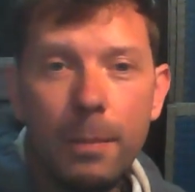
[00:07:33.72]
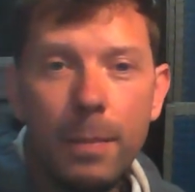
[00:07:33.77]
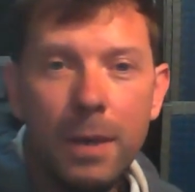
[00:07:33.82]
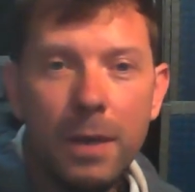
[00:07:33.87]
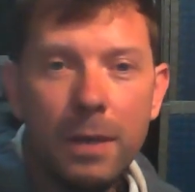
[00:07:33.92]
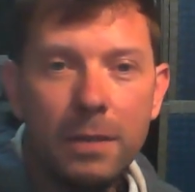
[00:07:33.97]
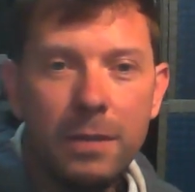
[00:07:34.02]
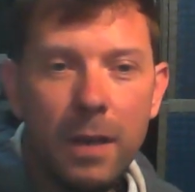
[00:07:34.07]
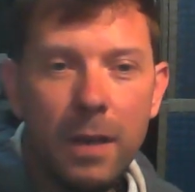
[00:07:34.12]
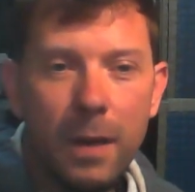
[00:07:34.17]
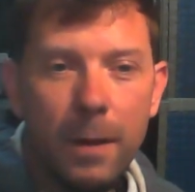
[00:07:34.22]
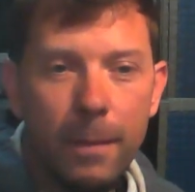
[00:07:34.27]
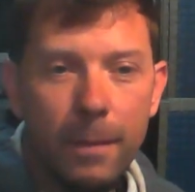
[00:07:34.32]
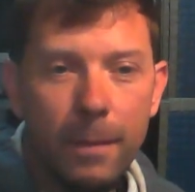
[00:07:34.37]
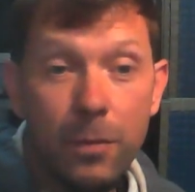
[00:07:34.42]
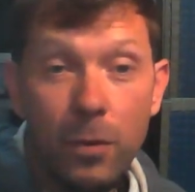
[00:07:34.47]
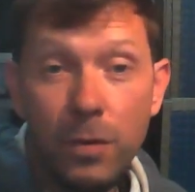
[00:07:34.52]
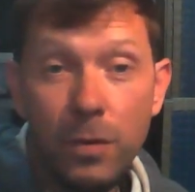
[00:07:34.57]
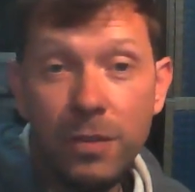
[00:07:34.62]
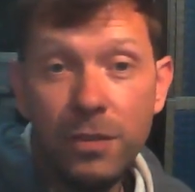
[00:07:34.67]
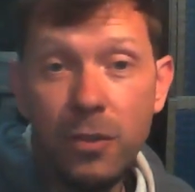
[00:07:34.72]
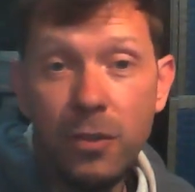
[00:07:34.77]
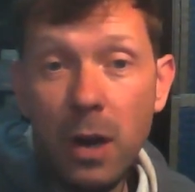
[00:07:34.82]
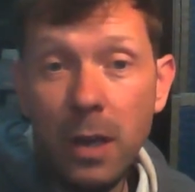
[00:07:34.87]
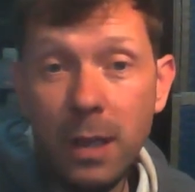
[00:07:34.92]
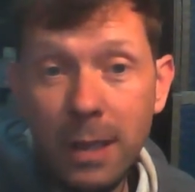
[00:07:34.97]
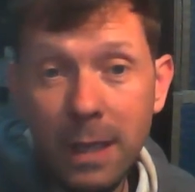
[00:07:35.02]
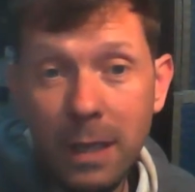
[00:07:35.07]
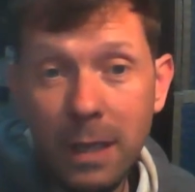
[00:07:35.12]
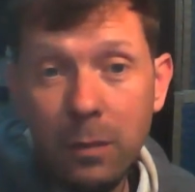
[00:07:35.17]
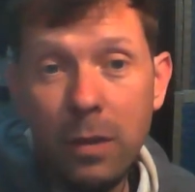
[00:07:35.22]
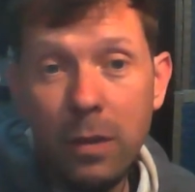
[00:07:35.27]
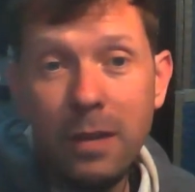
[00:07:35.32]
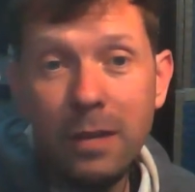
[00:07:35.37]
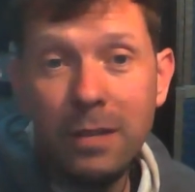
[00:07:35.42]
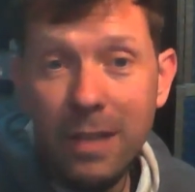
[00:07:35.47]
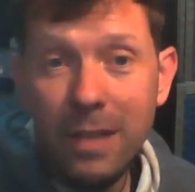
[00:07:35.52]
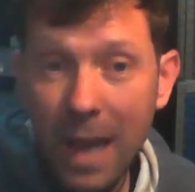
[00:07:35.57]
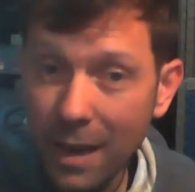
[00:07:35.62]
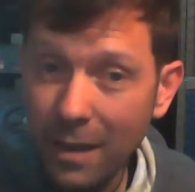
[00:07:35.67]
But if you're struggling with the
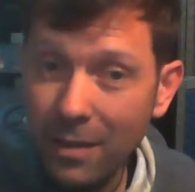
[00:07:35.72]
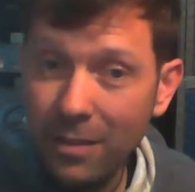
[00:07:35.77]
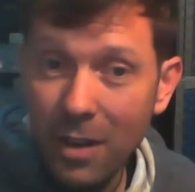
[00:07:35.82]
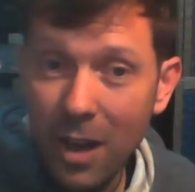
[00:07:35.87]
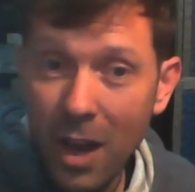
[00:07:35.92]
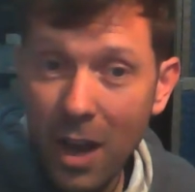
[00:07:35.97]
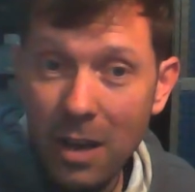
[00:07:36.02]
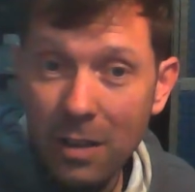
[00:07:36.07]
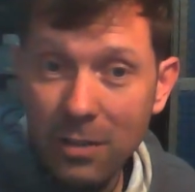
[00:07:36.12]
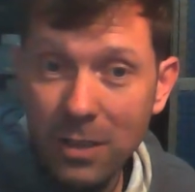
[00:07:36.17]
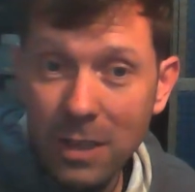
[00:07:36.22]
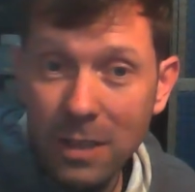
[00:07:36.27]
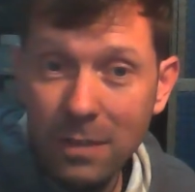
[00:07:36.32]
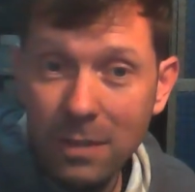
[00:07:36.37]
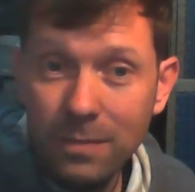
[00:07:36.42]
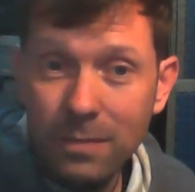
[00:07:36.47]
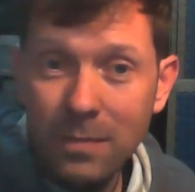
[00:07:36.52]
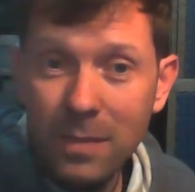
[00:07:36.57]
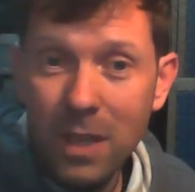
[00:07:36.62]
tech side of it,